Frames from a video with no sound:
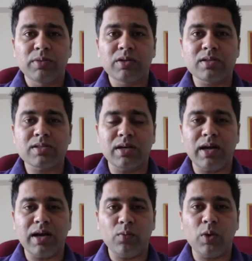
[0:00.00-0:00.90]
Because
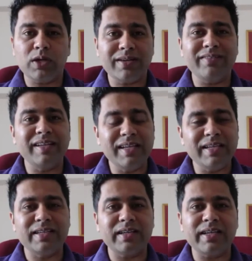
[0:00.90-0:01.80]
uh, what I
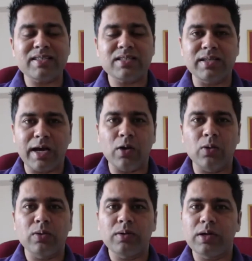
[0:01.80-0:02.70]
really detest
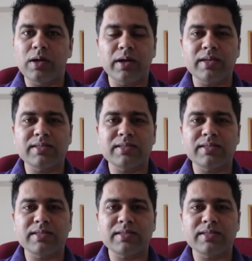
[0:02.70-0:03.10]
now uh,